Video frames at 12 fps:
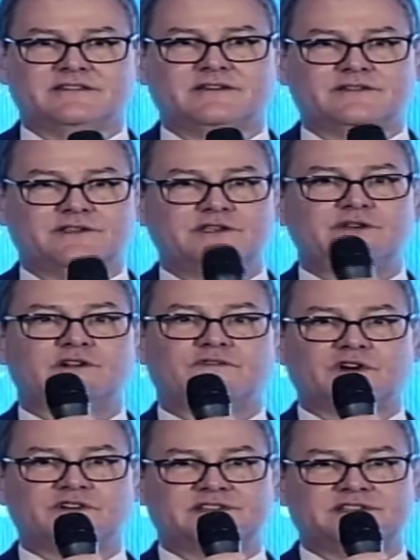the
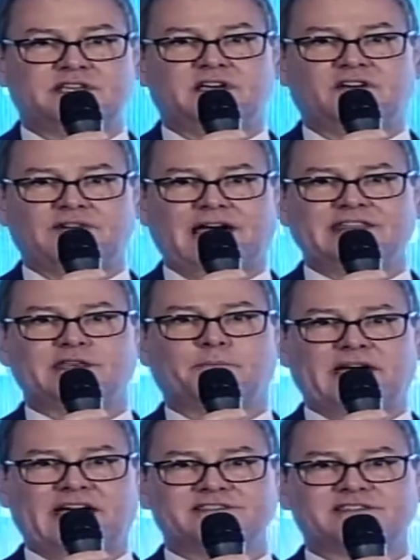University of
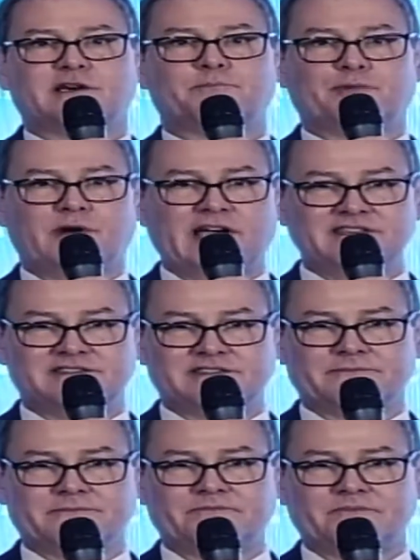Athabasca Press
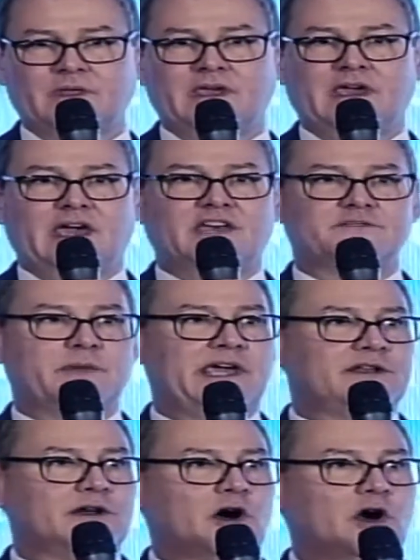has
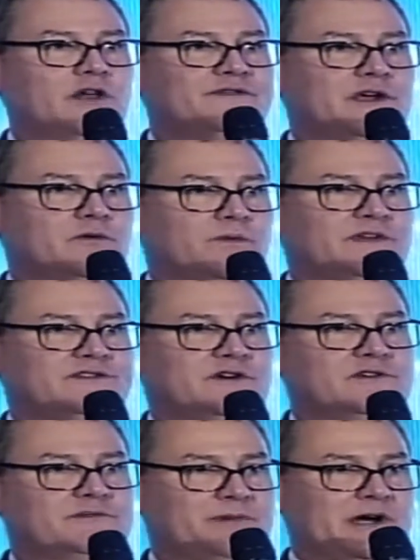made all of their
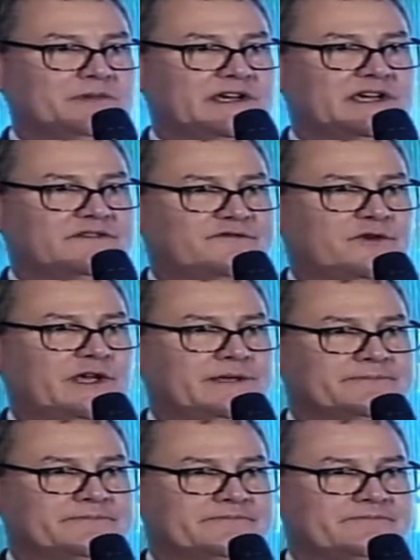research public and free.
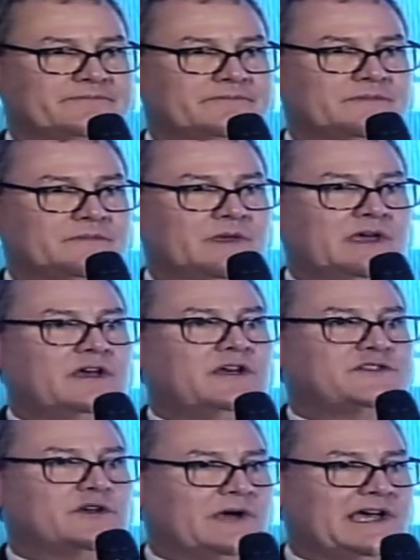
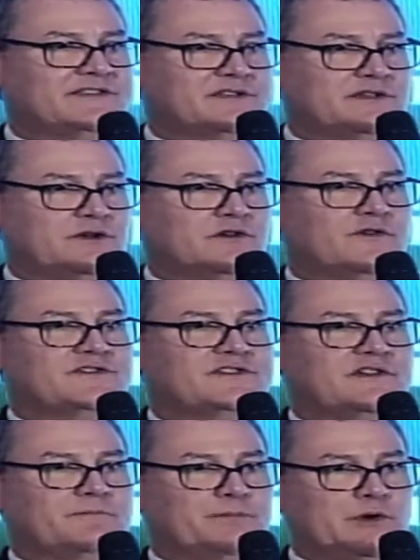So has the University
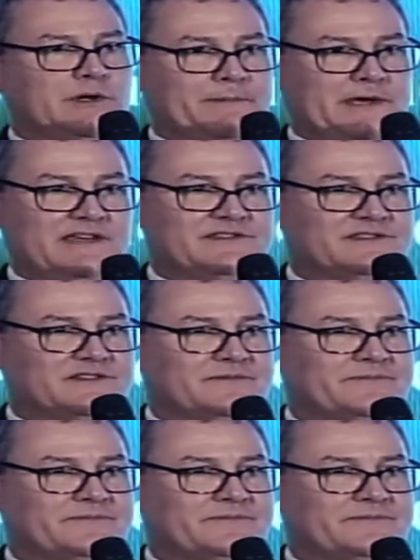of Budapest,